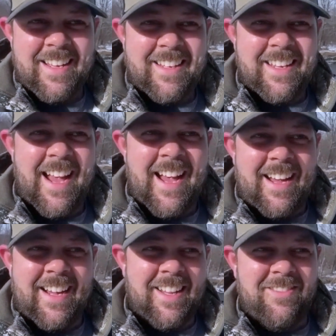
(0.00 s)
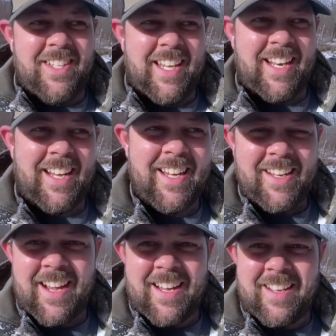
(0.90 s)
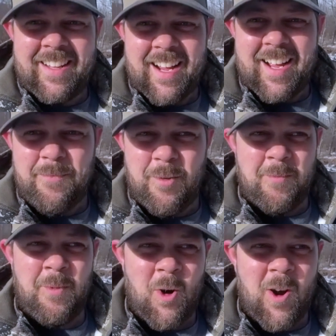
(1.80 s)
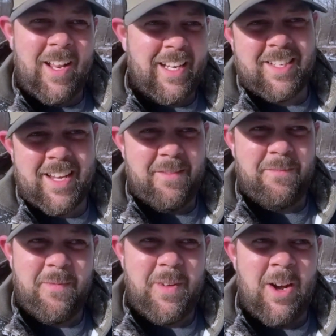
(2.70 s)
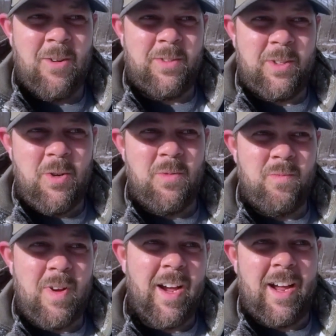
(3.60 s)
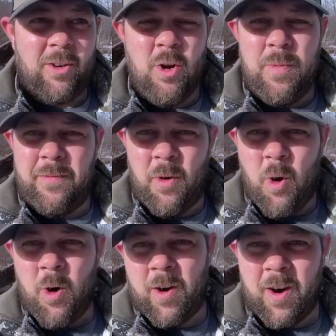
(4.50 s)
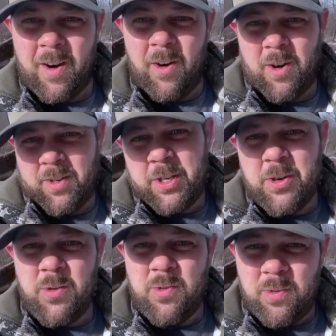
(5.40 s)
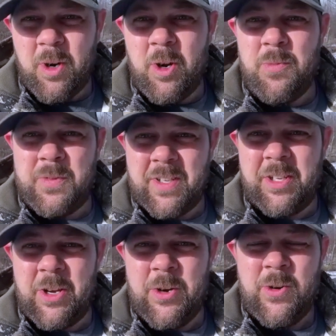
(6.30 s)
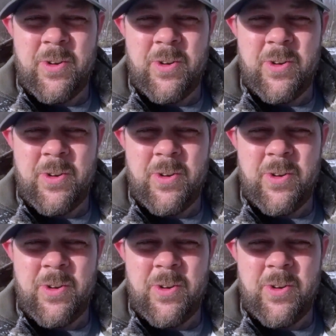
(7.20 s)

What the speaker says: yeah. I'd love to get a couple more, like say, a group of four or two groups of two.